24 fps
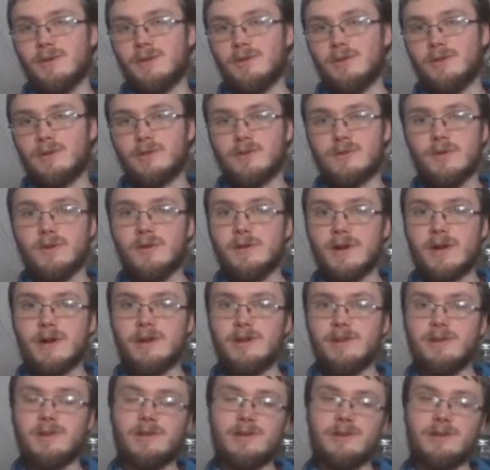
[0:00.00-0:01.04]
The cold
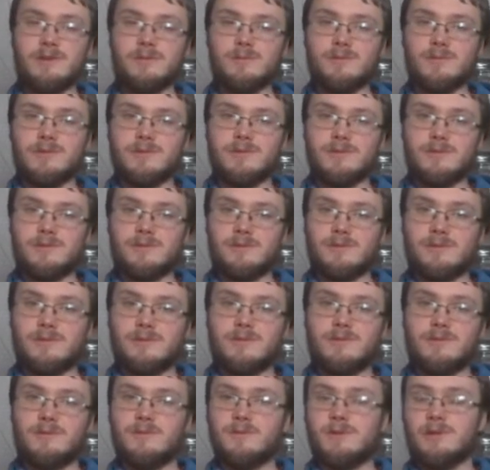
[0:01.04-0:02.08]
hardy legumes,
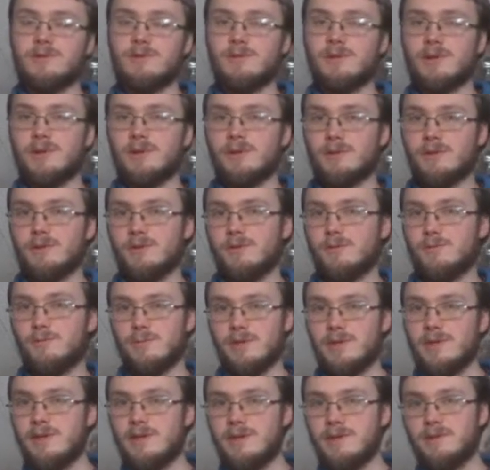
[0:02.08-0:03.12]
which would include
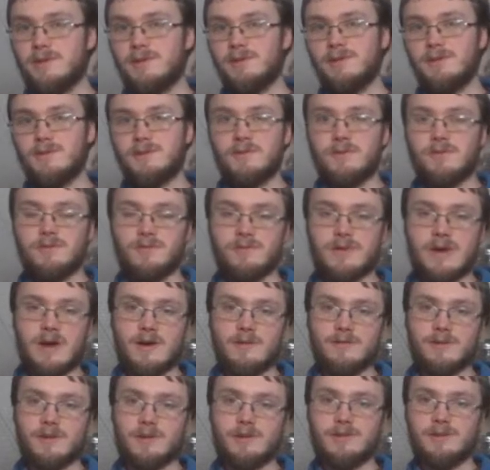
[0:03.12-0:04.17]
peas,
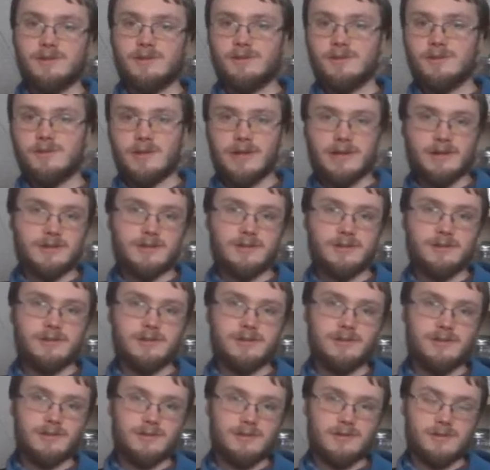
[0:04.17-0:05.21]
favas,
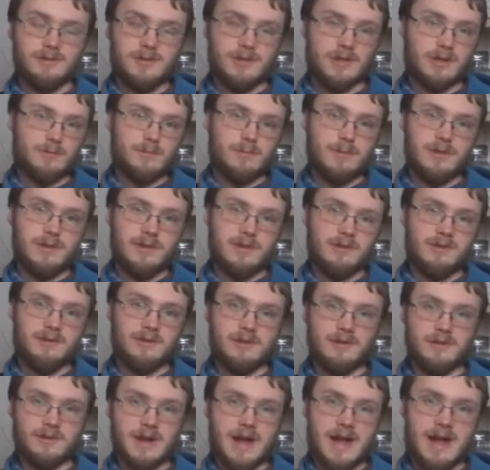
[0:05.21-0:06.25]
lentils, chickpeas,
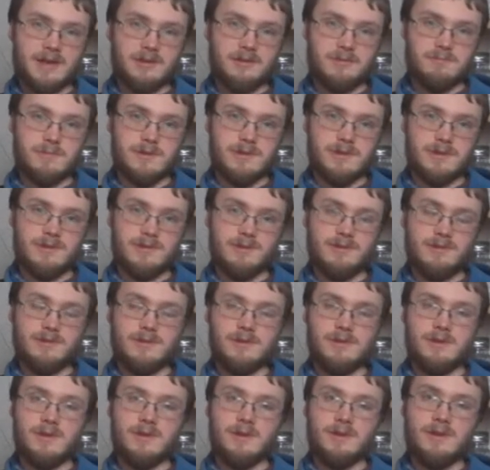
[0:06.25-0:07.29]
and grass peas,
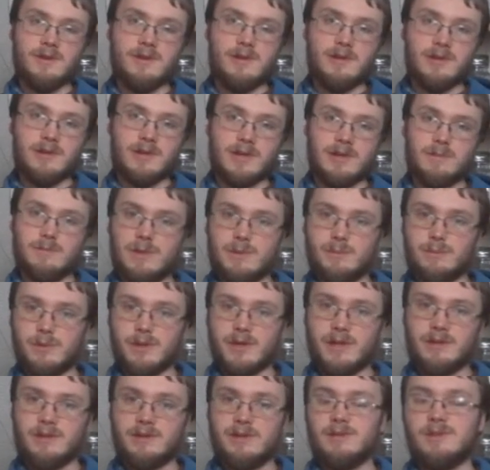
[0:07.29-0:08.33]
can be
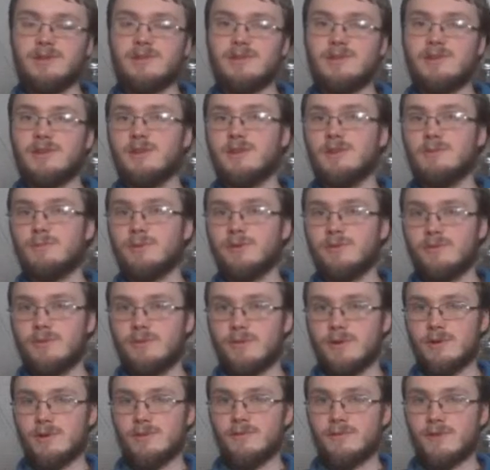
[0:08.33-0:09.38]
planted still
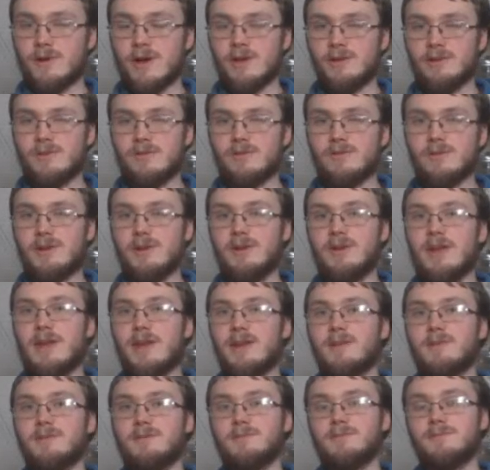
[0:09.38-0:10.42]
before the frost-free
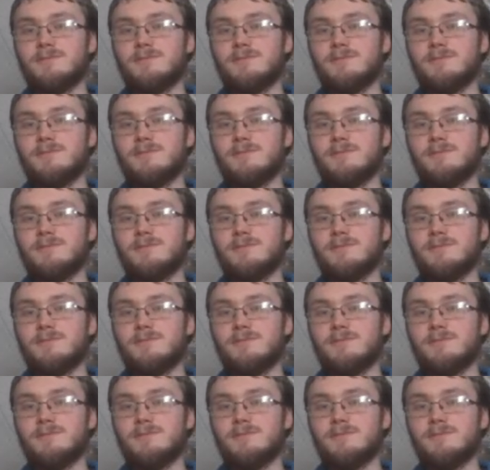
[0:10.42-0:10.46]
date.